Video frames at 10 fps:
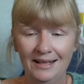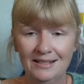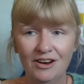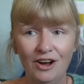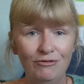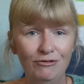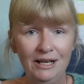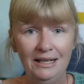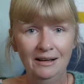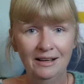And I
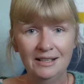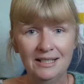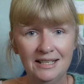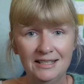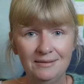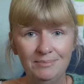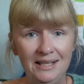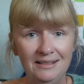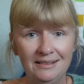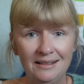really liked his
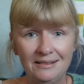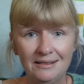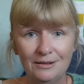pieces,